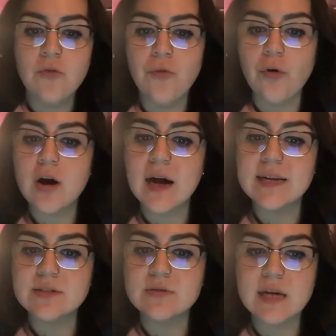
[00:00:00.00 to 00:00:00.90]
4
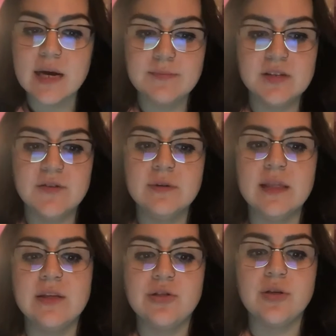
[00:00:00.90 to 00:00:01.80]
ideal types of
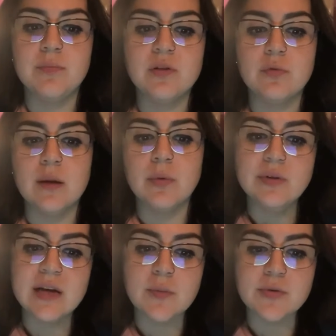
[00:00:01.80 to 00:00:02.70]
relationship between
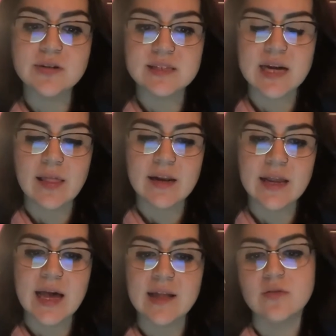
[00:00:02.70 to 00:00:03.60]
modal
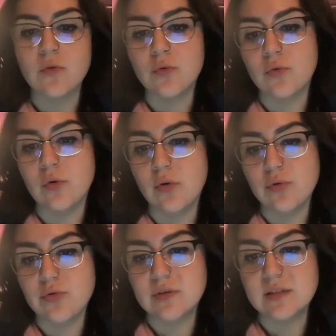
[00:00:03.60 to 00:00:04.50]
personality and social
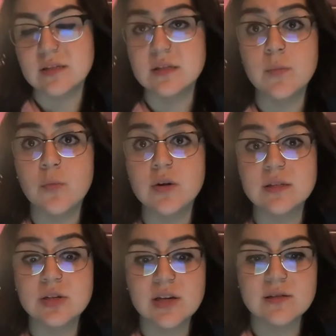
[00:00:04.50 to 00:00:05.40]
cultural system were
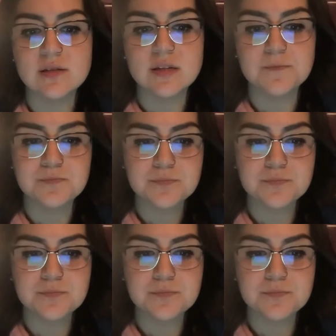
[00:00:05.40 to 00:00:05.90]
suggested.